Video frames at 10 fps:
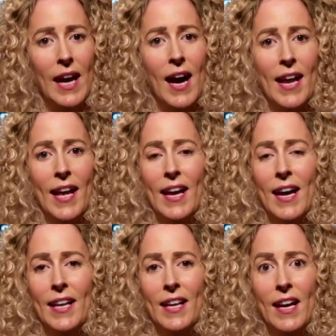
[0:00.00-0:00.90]
Yada,
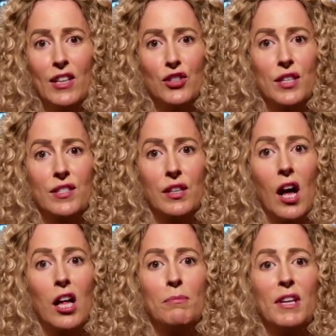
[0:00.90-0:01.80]
yada, yada, just
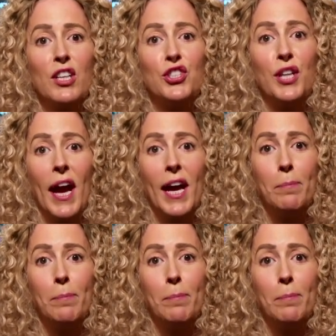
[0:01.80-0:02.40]
call me J